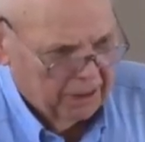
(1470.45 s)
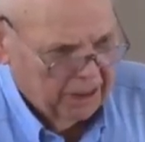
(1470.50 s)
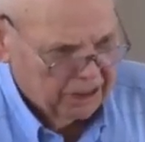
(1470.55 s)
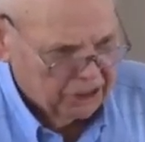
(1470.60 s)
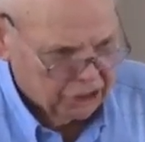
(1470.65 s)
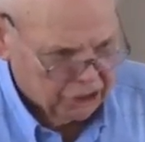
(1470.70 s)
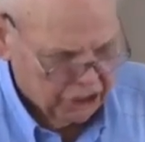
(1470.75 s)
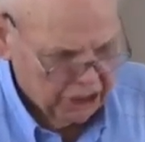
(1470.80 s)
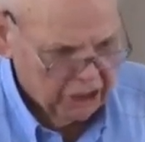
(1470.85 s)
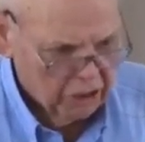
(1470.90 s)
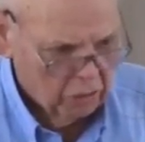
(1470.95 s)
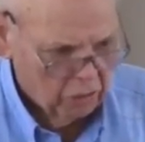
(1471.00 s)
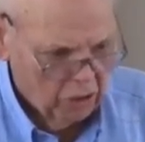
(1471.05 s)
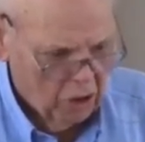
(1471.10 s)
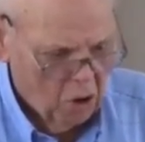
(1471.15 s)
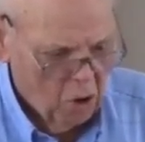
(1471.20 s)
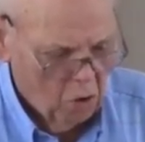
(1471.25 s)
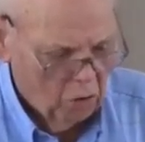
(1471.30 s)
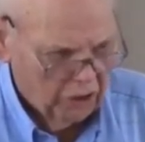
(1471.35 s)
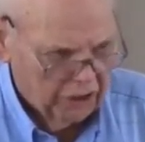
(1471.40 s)
But still,
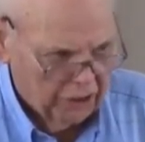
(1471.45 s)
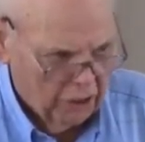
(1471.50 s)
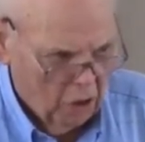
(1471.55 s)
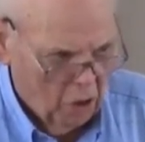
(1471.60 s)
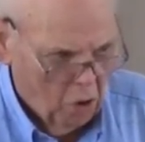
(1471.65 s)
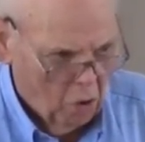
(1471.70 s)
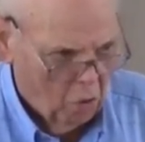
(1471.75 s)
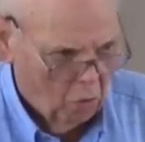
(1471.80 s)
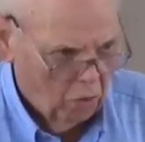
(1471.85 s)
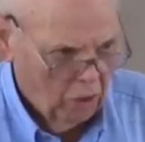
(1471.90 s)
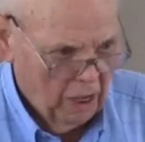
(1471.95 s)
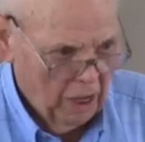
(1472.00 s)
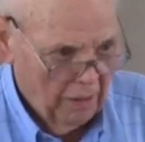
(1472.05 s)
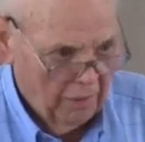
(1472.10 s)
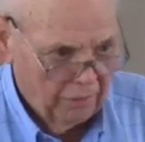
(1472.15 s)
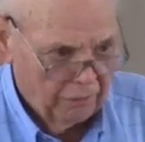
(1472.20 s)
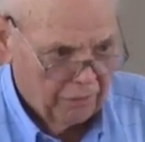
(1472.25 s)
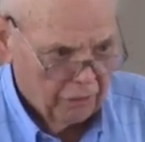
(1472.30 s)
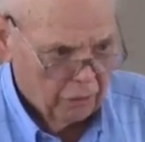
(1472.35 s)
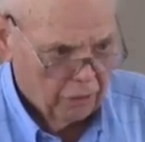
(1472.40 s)
all in
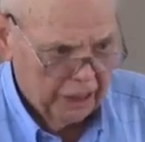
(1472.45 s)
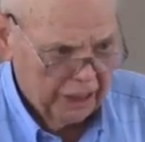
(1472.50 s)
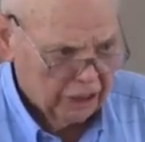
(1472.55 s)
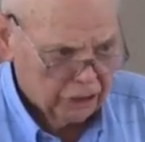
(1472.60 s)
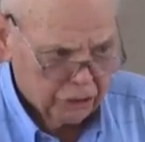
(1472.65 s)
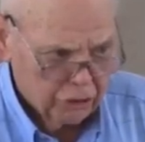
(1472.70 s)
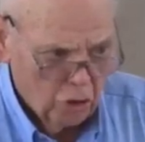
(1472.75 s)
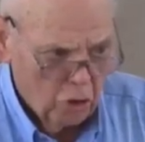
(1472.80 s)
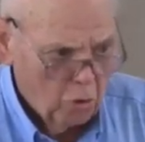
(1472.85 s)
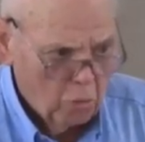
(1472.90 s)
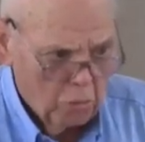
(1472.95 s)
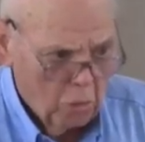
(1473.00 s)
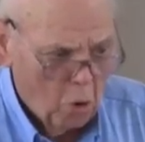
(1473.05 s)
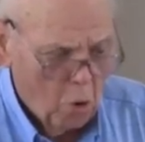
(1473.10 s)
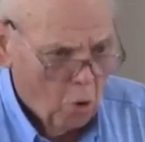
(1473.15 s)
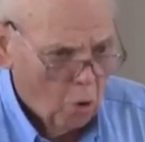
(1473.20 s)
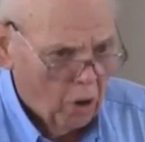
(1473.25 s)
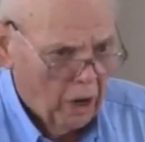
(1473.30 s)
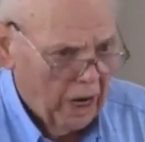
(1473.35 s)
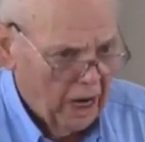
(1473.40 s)
all, there is no
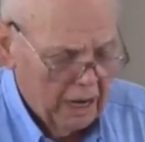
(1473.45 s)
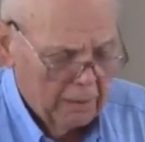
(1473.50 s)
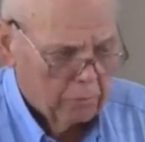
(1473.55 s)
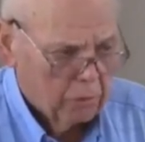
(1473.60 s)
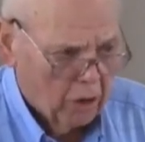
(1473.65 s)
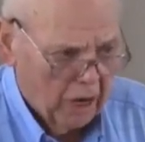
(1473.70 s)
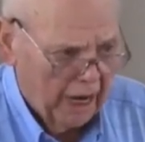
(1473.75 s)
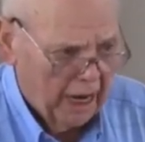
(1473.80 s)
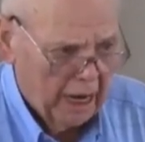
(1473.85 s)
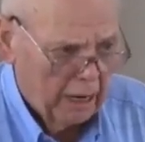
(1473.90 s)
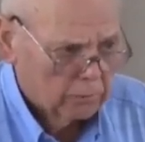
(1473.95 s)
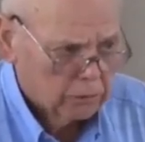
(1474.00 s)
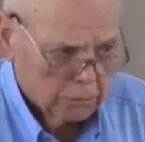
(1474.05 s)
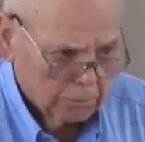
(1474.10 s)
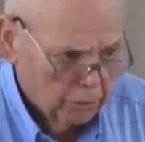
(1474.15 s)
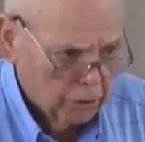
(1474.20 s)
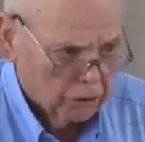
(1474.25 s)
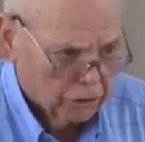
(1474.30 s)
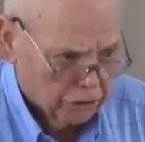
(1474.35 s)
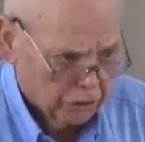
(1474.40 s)
more Abraham's
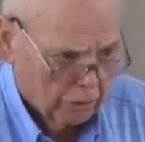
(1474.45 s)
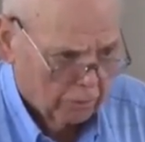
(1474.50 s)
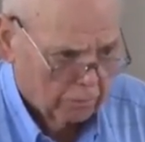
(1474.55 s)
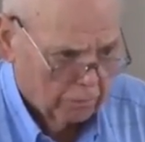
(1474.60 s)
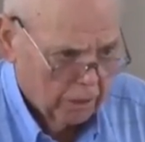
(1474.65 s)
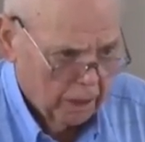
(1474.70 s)
bosom.